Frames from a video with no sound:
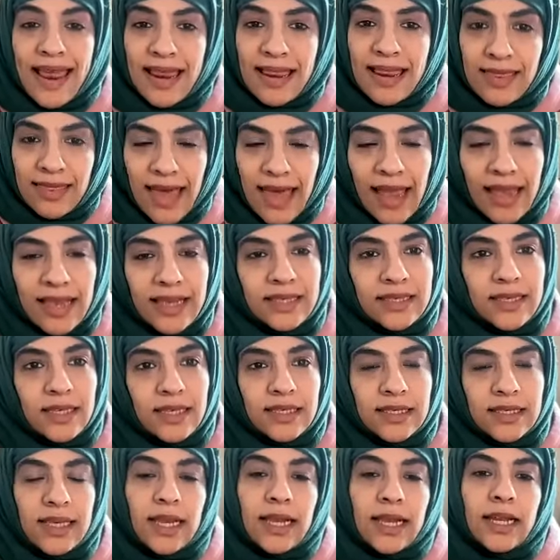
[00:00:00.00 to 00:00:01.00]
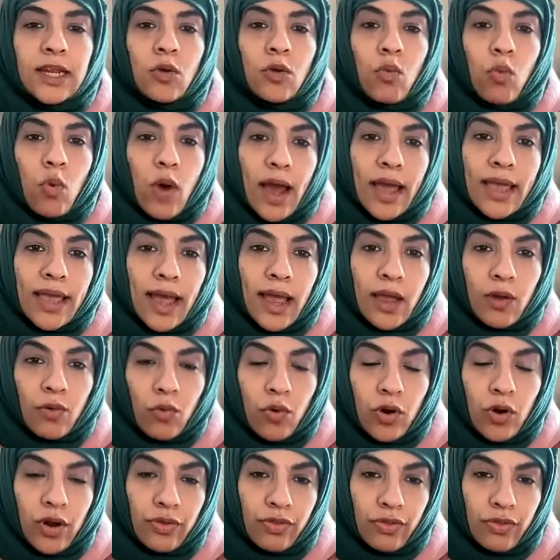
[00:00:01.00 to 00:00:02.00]
And that is exactly why I
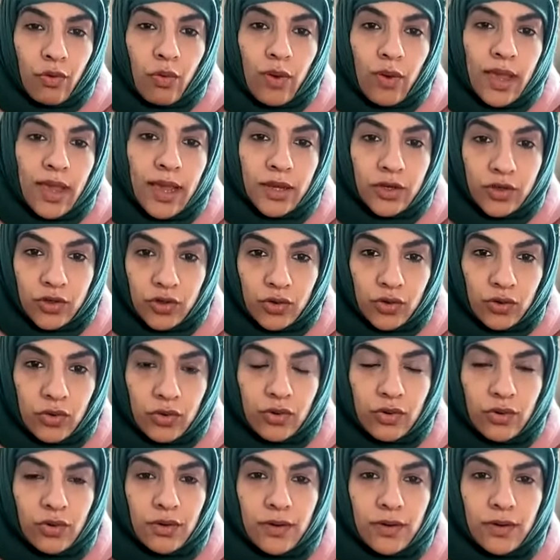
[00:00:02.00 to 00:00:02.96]
work the way I do.